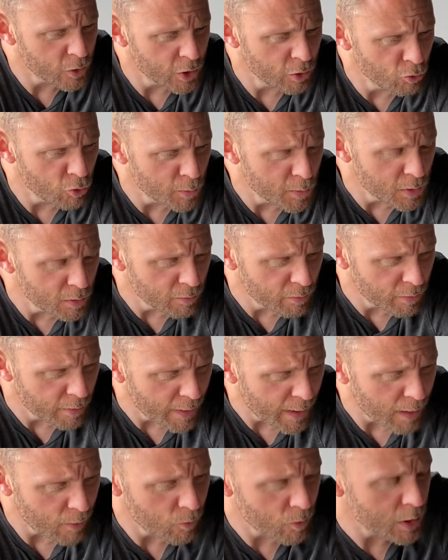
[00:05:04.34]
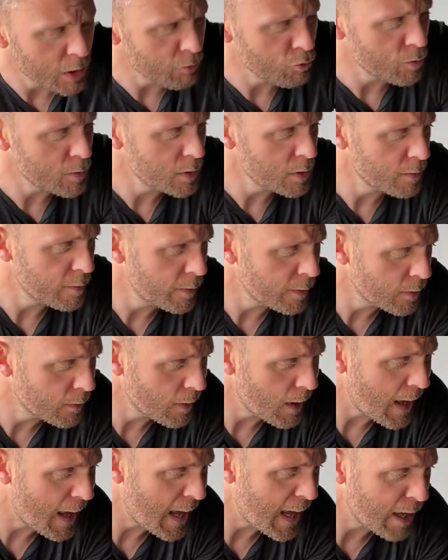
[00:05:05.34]
you remove that one and remove
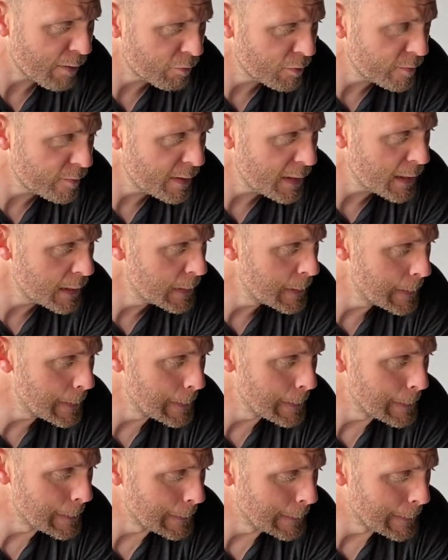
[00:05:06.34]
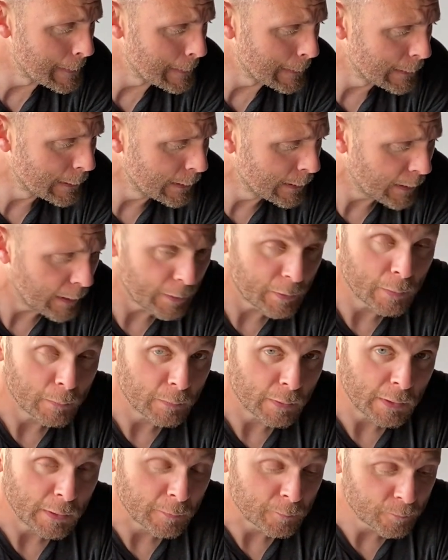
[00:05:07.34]
half of it? I
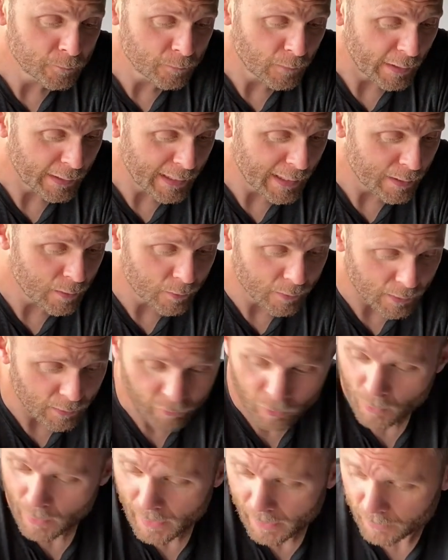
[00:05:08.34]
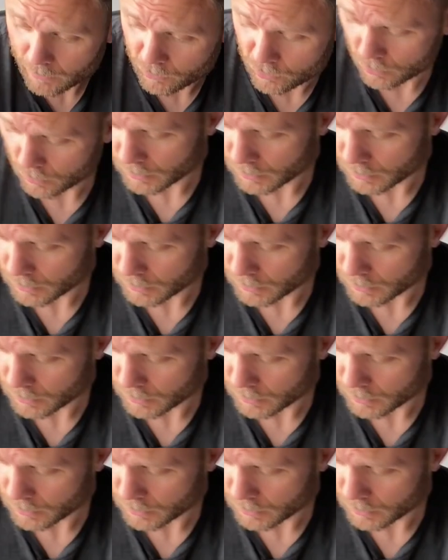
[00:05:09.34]
don't know. I cannot give you a how-to